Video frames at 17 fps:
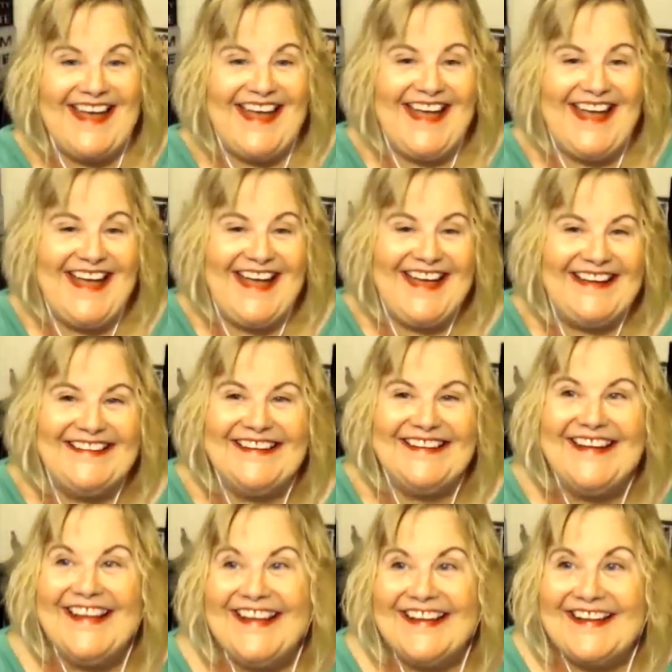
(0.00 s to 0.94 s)
And
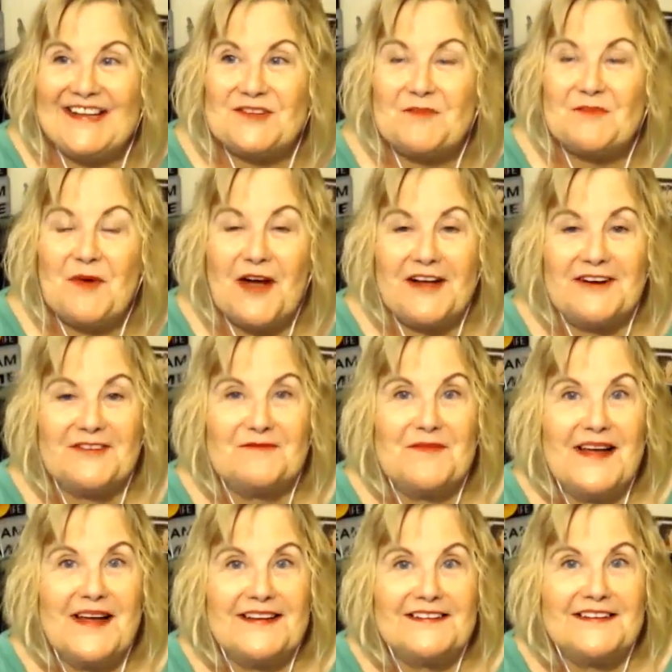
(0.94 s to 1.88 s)
it's part of
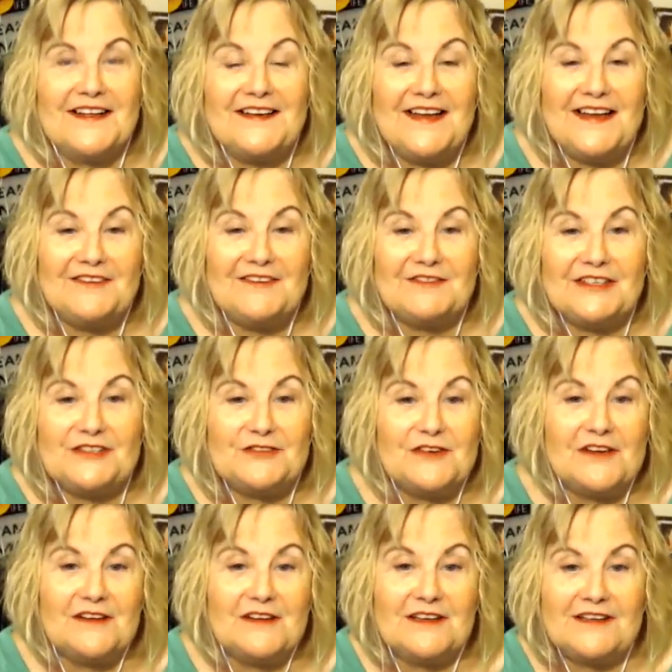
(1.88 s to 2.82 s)
my Sunday
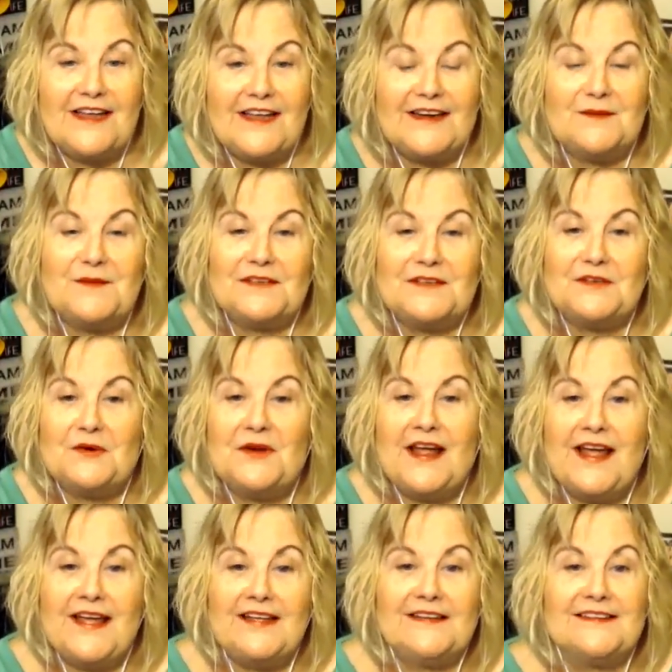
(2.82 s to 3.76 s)
ritual. I take it in my
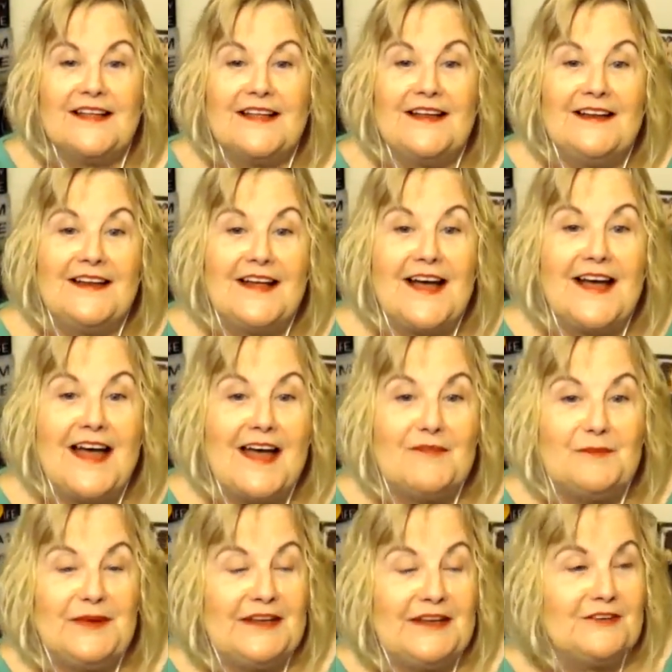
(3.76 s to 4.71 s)
suitcase and I
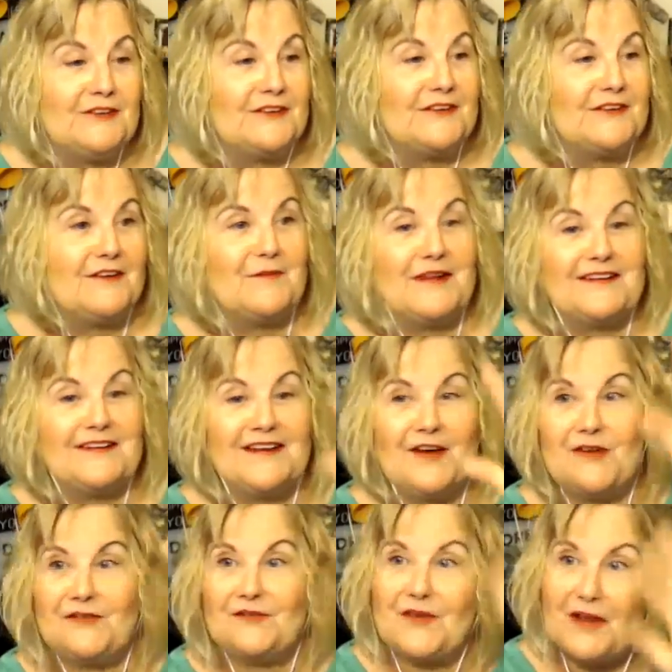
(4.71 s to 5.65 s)
have pictures of
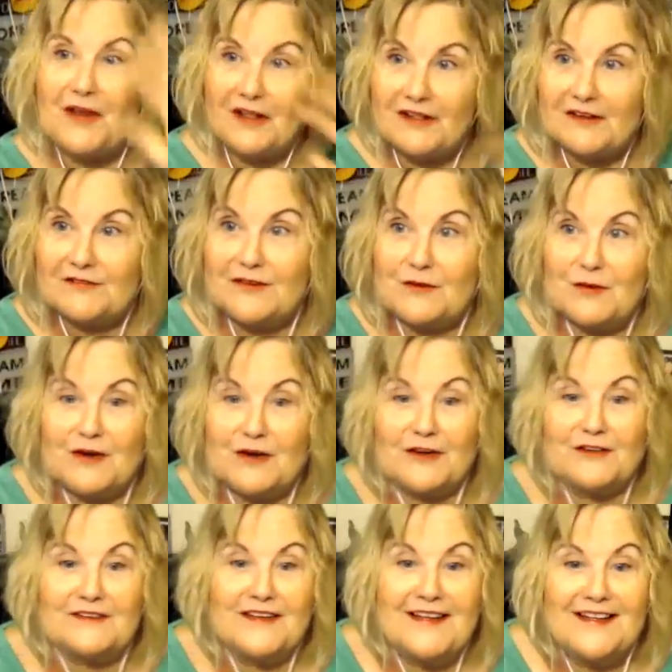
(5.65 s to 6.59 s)
myself all over the
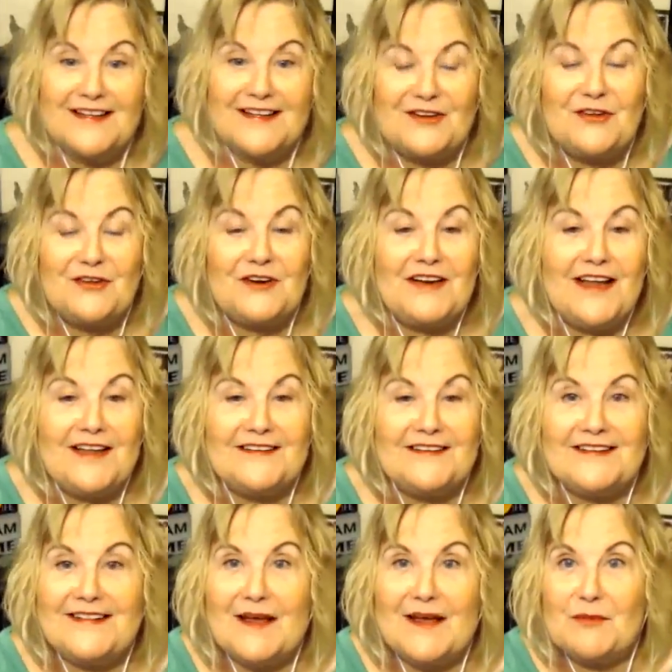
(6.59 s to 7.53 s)
world
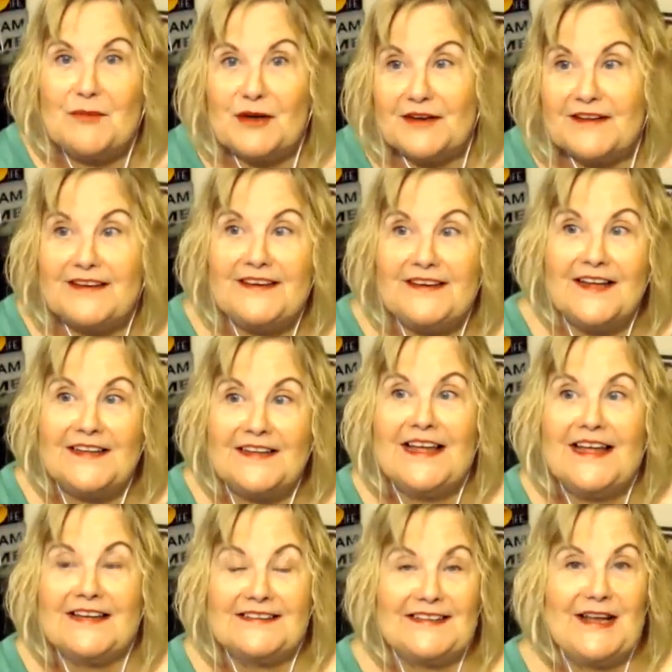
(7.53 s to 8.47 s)
utilizing that book, and it does
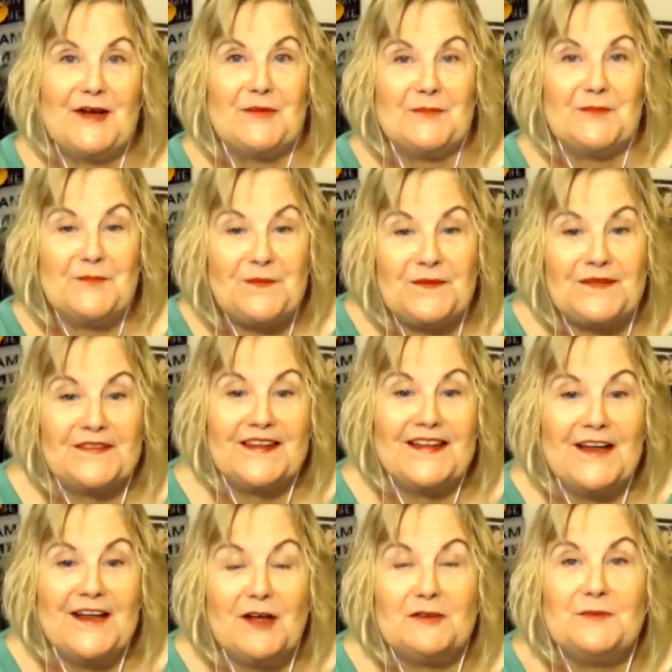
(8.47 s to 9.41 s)
actually help.
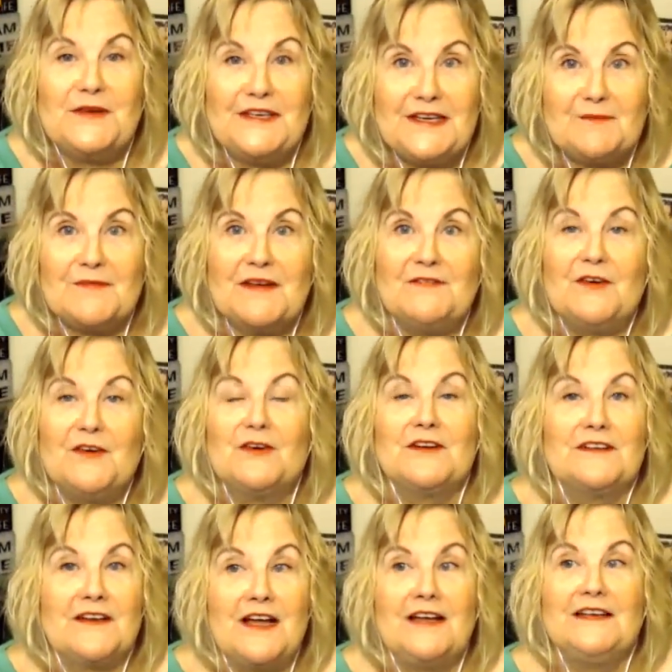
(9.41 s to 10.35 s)
And it helps me keep my
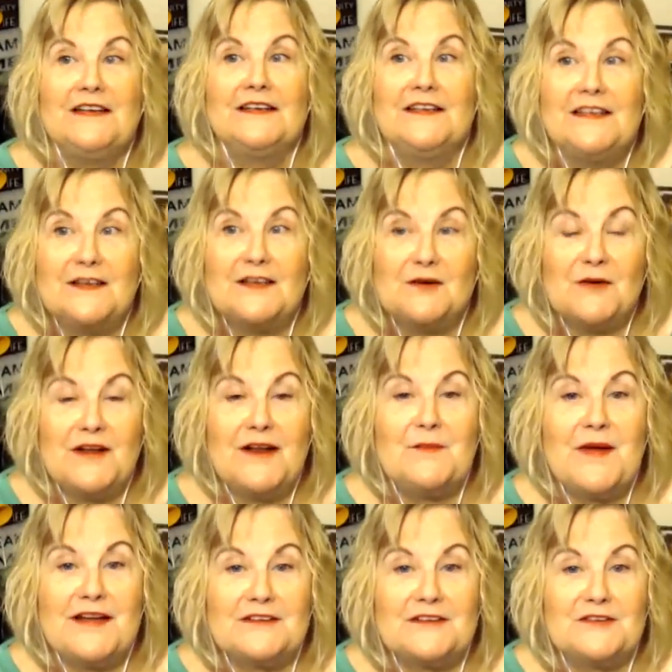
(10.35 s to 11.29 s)
focus on what
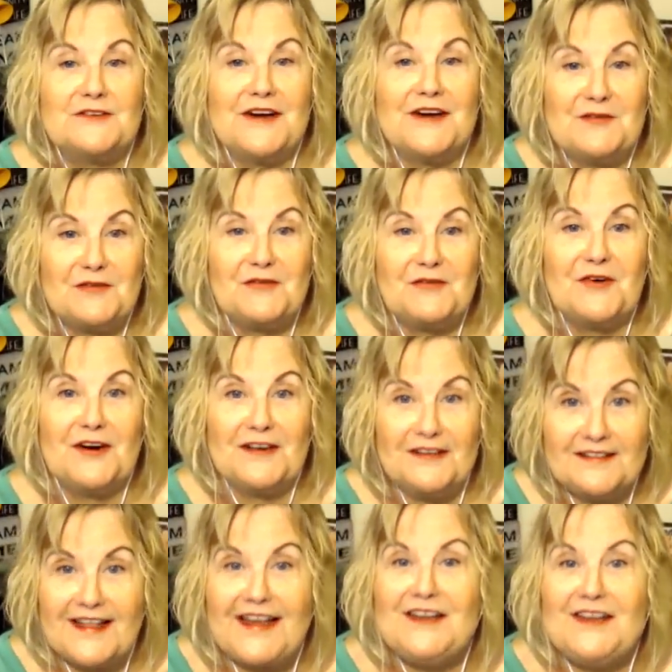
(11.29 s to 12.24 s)
I'm actually grateful for.
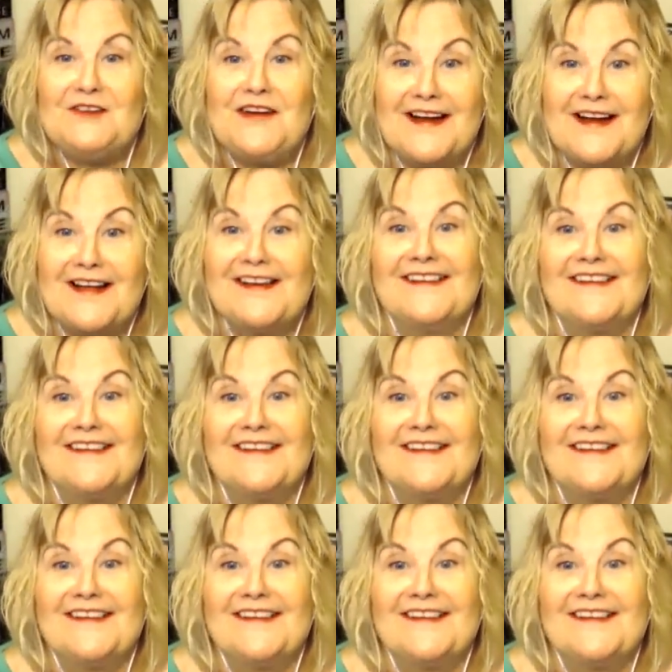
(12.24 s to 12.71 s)
Thank you, Dana.